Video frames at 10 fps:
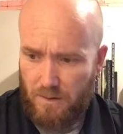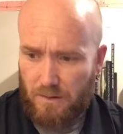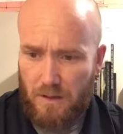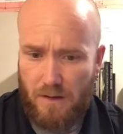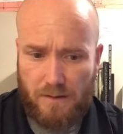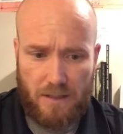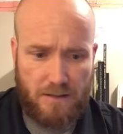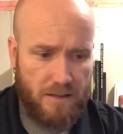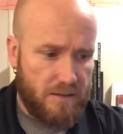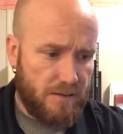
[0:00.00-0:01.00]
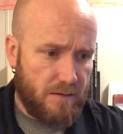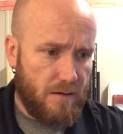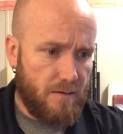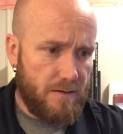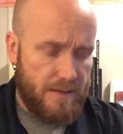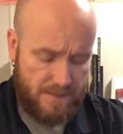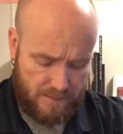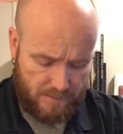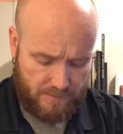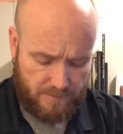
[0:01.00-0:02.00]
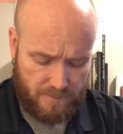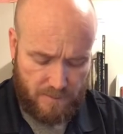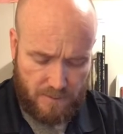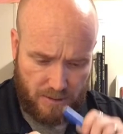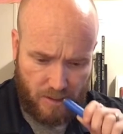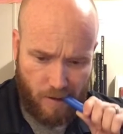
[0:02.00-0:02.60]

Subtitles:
Look how tight that is. Look how good that does. Goodness.